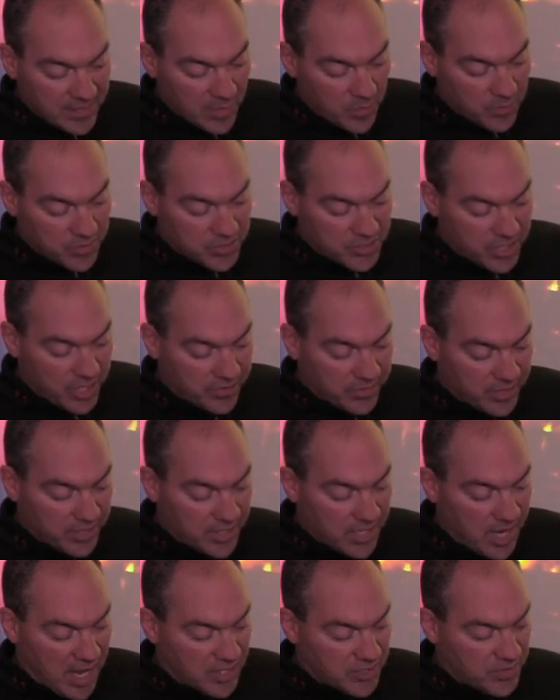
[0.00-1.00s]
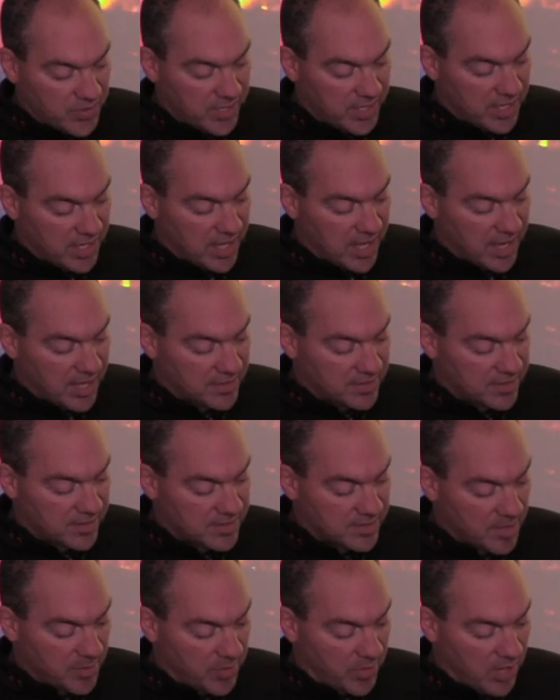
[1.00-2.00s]
was generally not treated as a
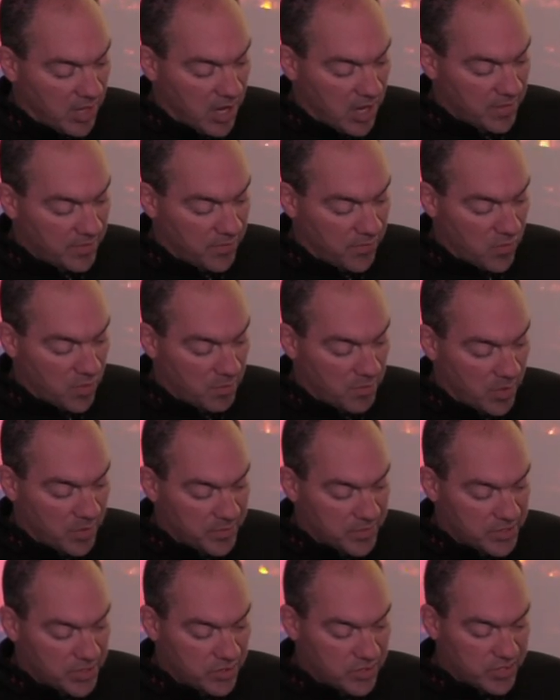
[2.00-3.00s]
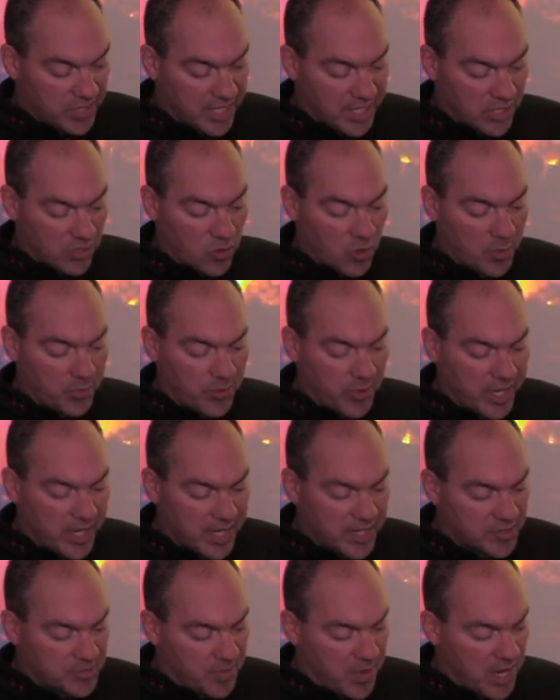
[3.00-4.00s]
separate art form, but was usually incorporated
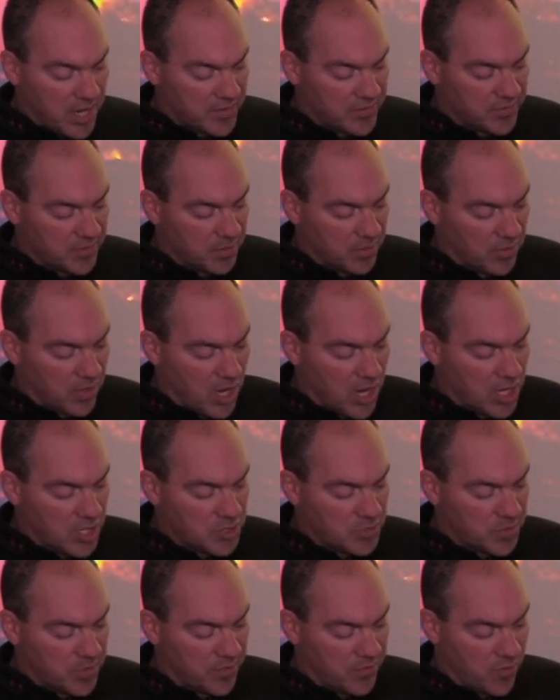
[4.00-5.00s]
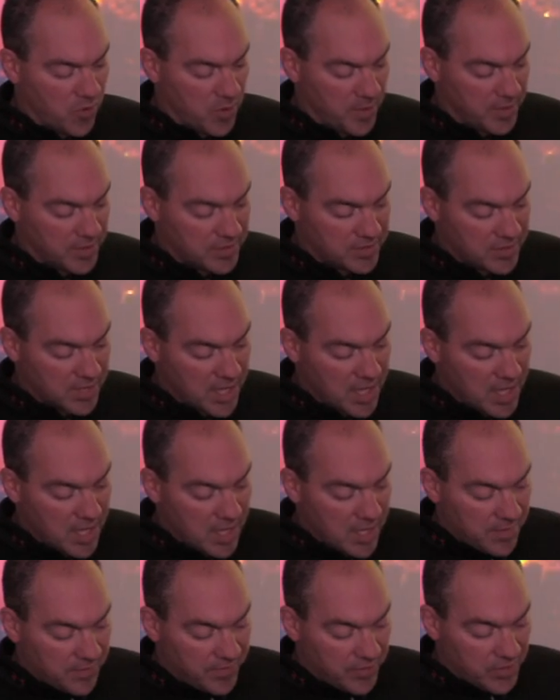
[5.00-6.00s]
as part of some large performance,
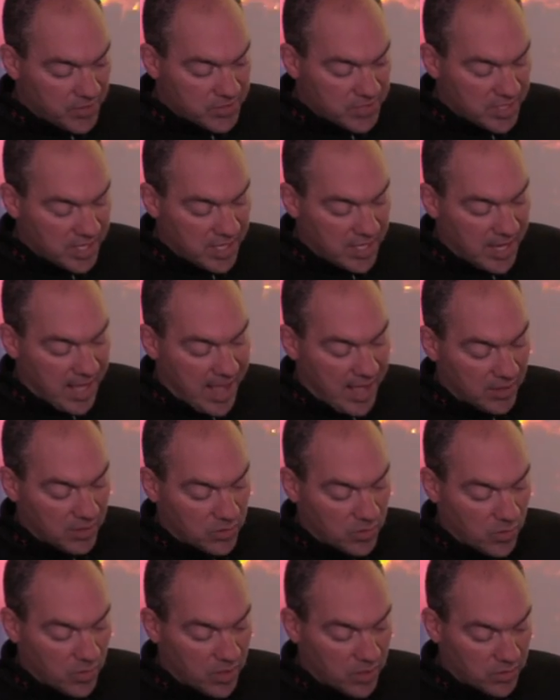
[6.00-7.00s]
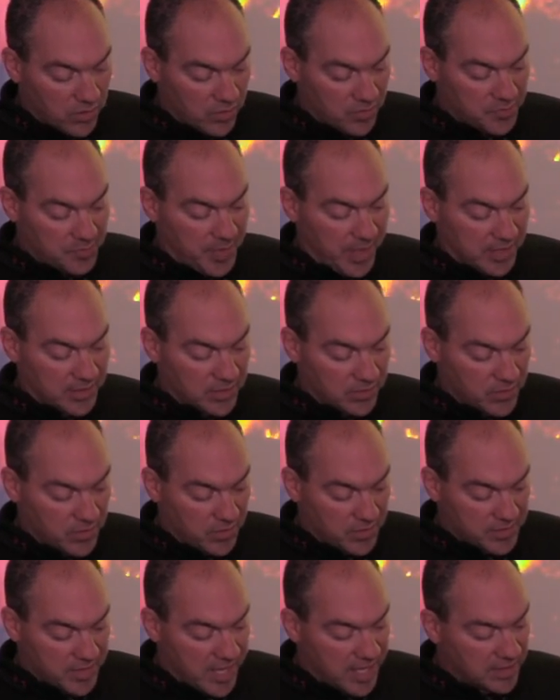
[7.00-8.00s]
first in allegorical
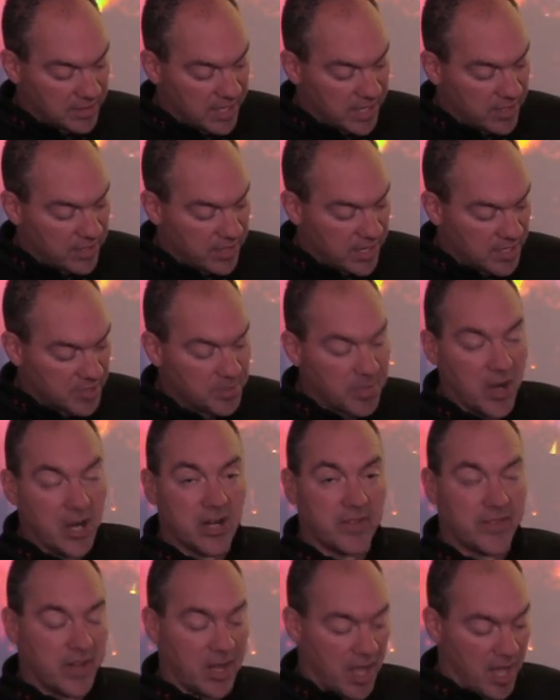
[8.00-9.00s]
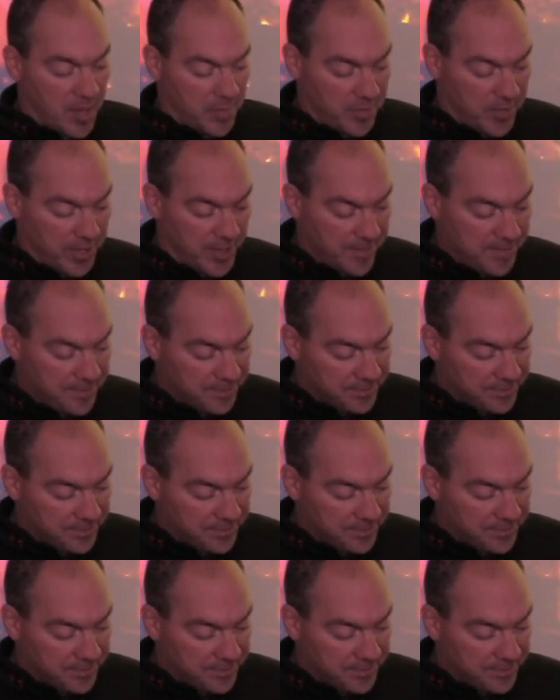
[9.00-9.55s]
spectacles and later as part of an opera.